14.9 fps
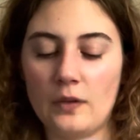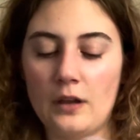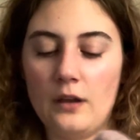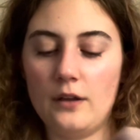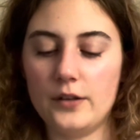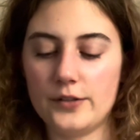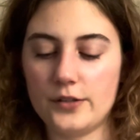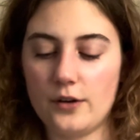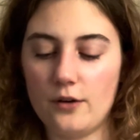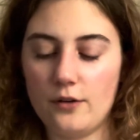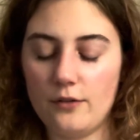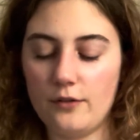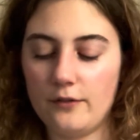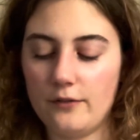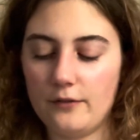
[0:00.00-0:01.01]

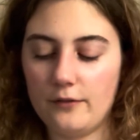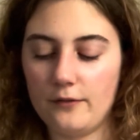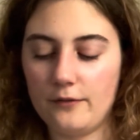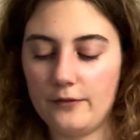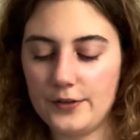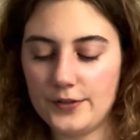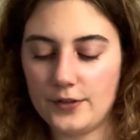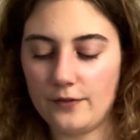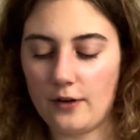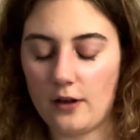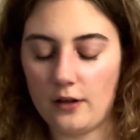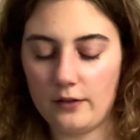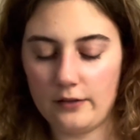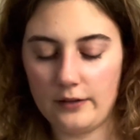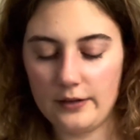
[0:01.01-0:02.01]
So first of
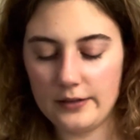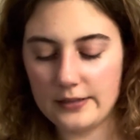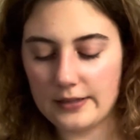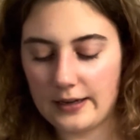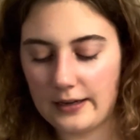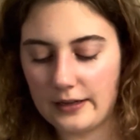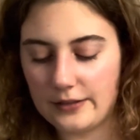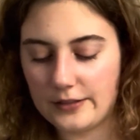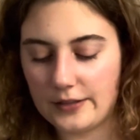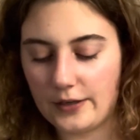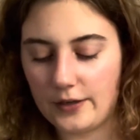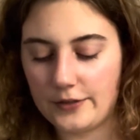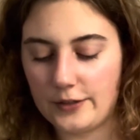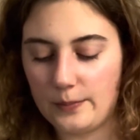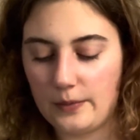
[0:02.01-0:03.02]
all, this I
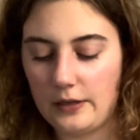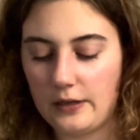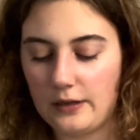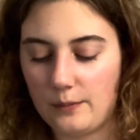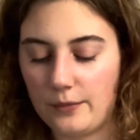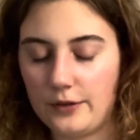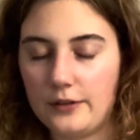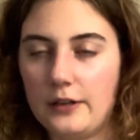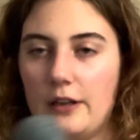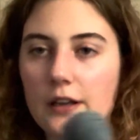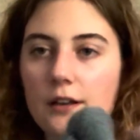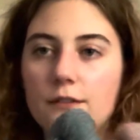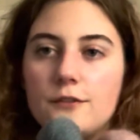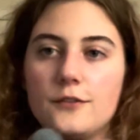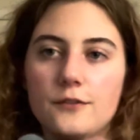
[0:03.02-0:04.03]
consider to be a birthday
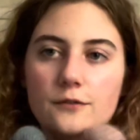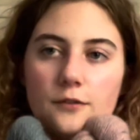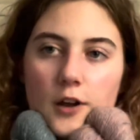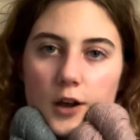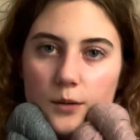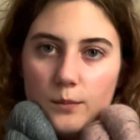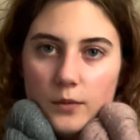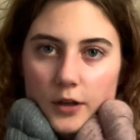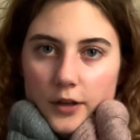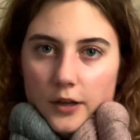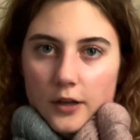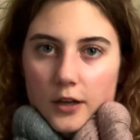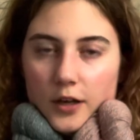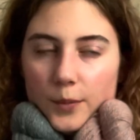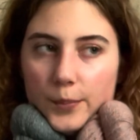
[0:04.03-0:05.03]
gift from
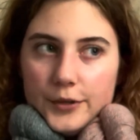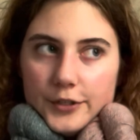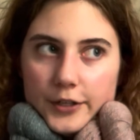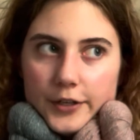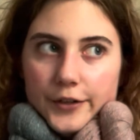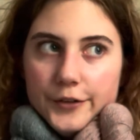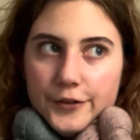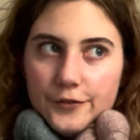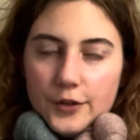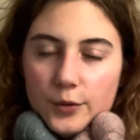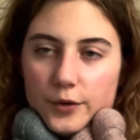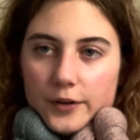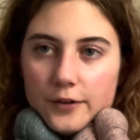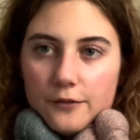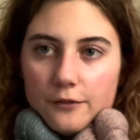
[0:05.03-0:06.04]
a particular
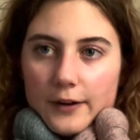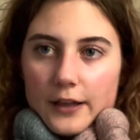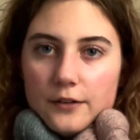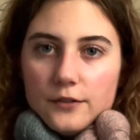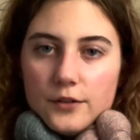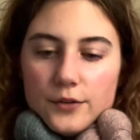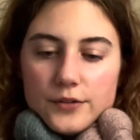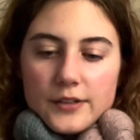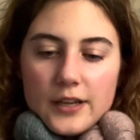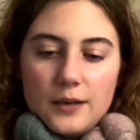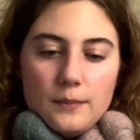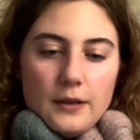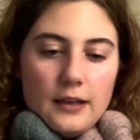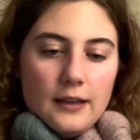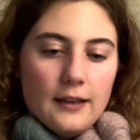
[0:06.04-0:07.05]
viewer and friend who sent
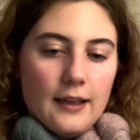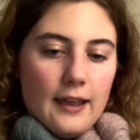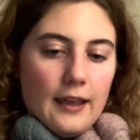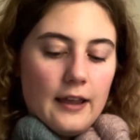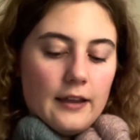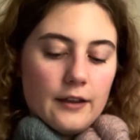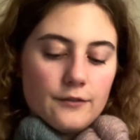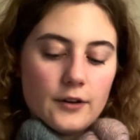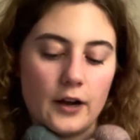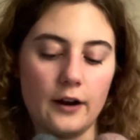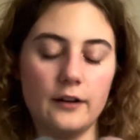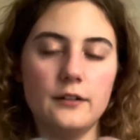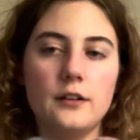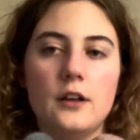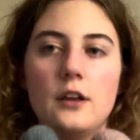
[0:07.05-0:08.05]
me a gift
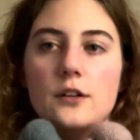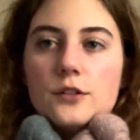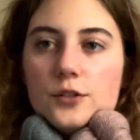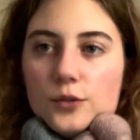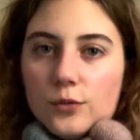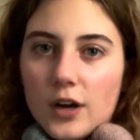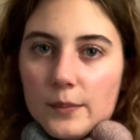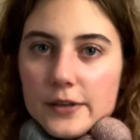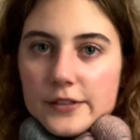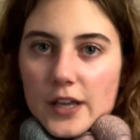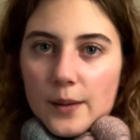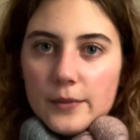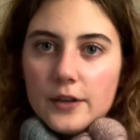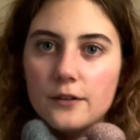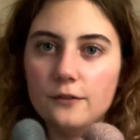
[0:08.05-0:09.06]
card to Wabi
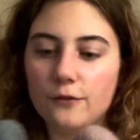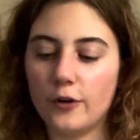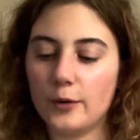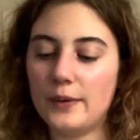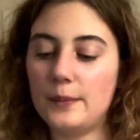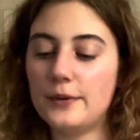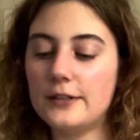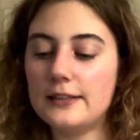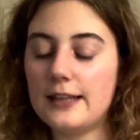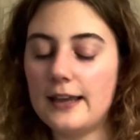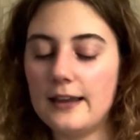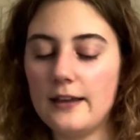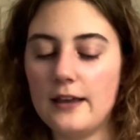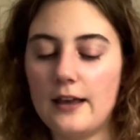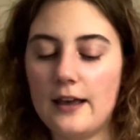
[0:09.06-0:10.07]
Sabi for my birthday.